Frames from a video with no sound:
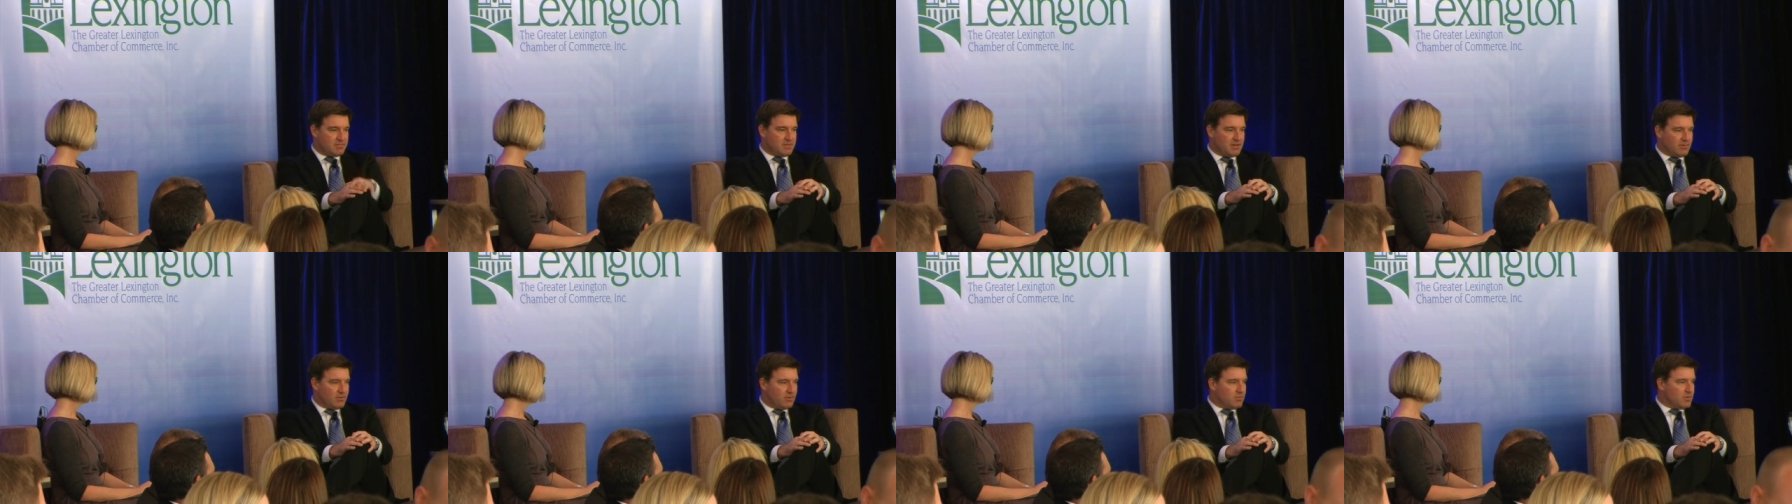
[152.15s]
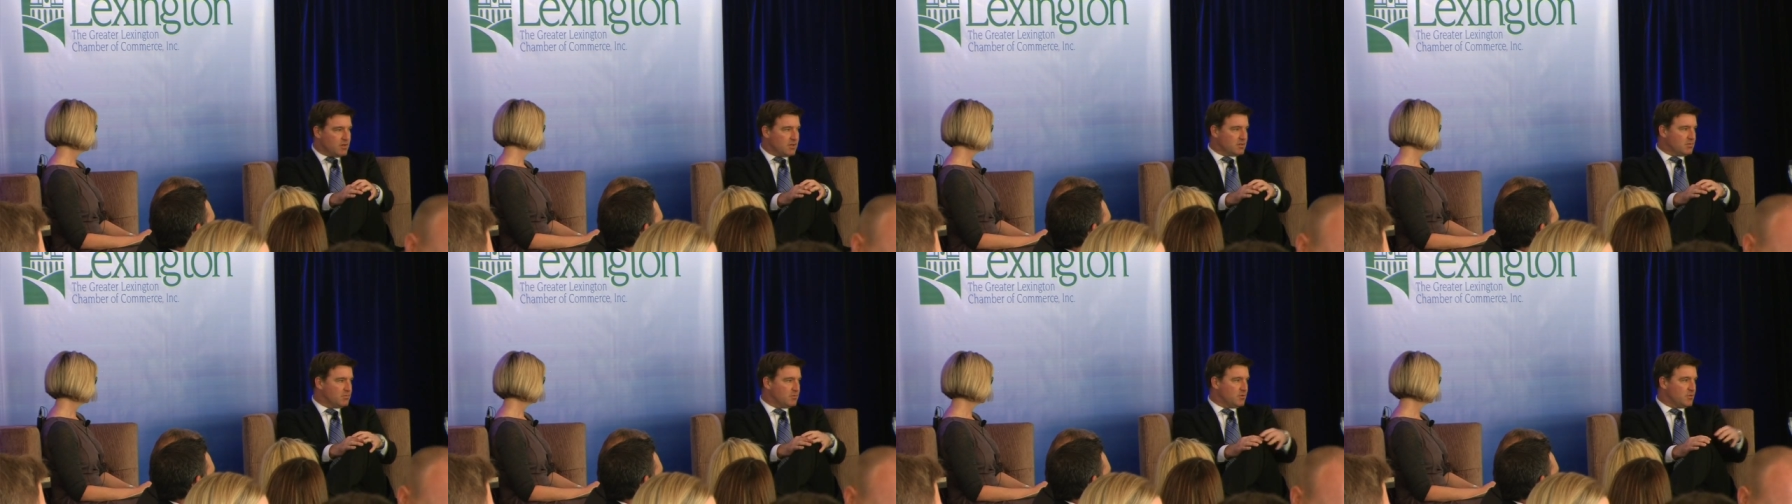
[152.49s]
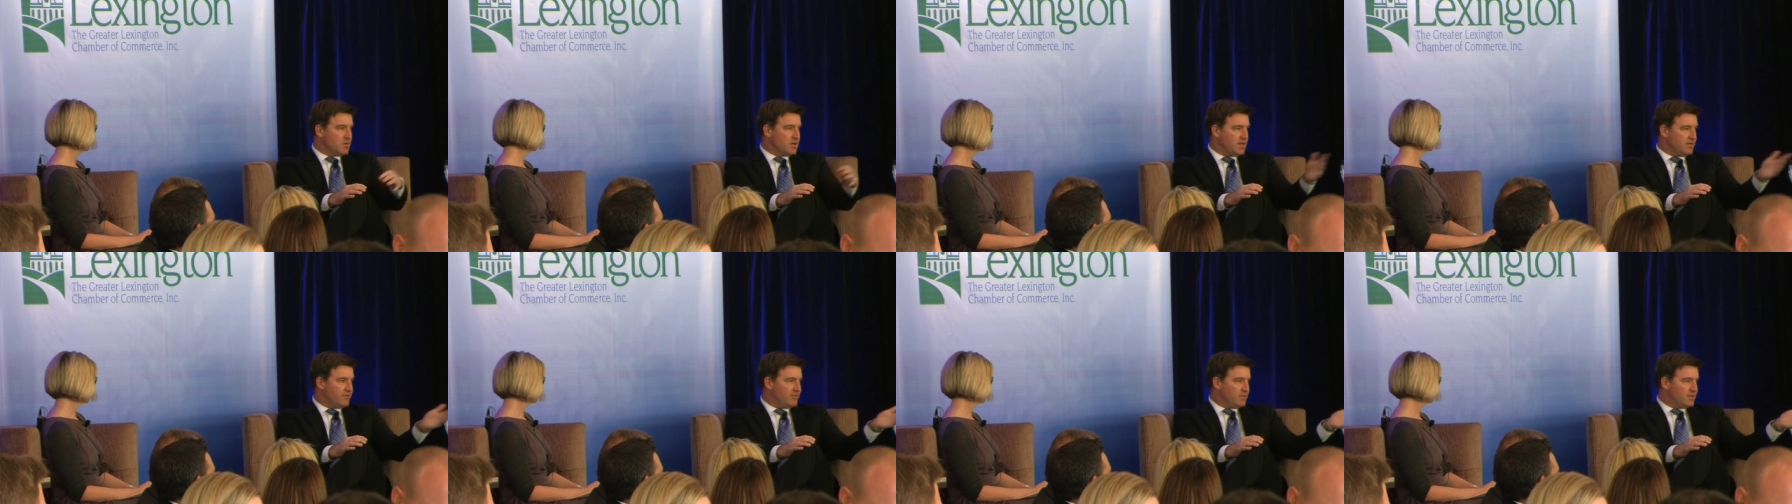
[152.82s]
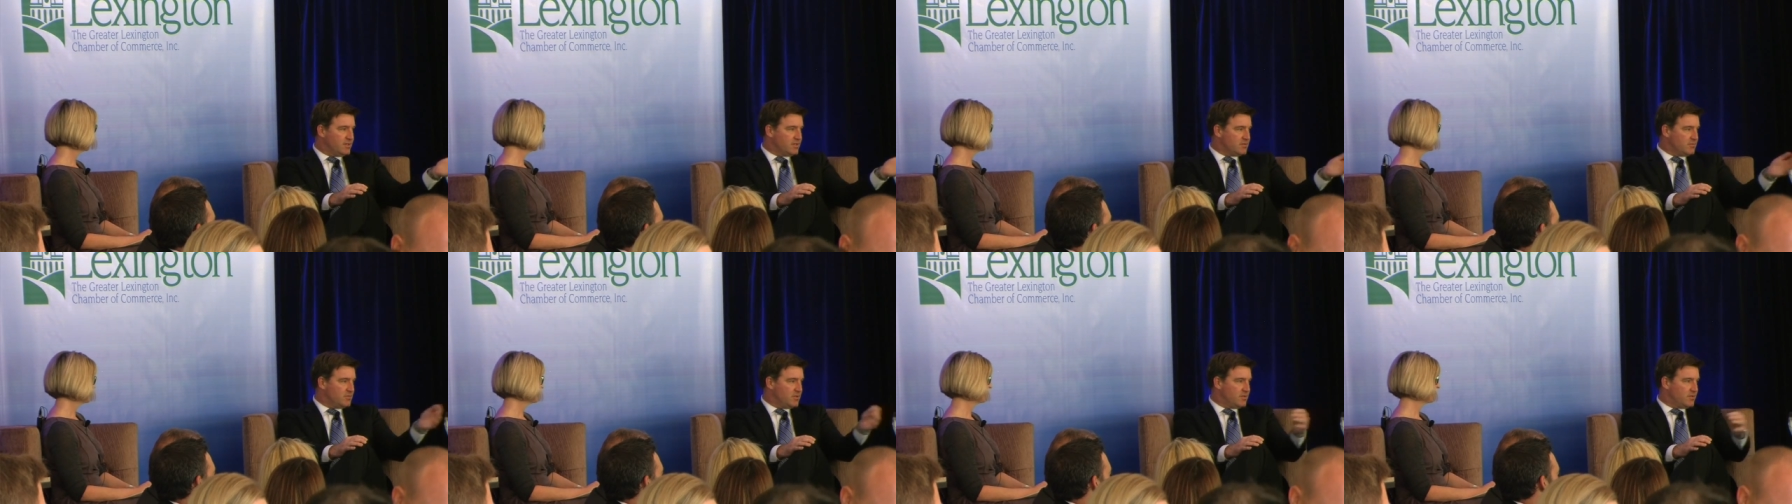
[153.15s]
my remarkable wife,
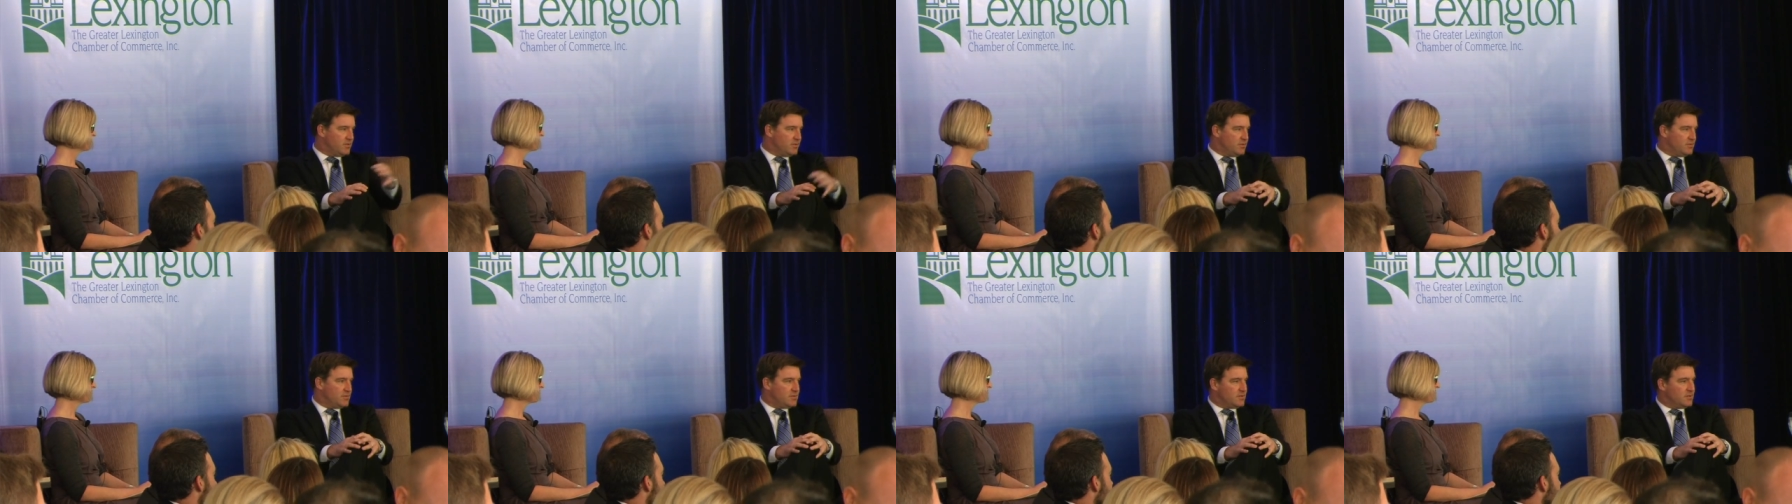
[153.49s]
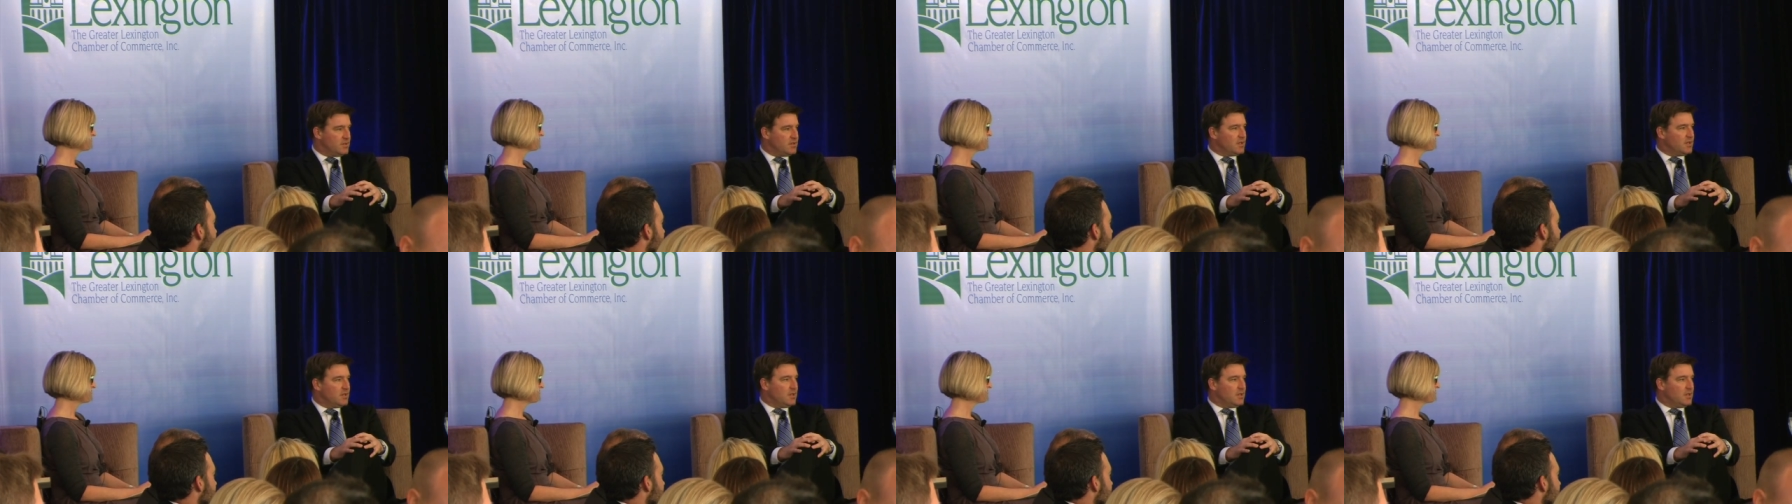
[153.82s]
Elizabeth, who's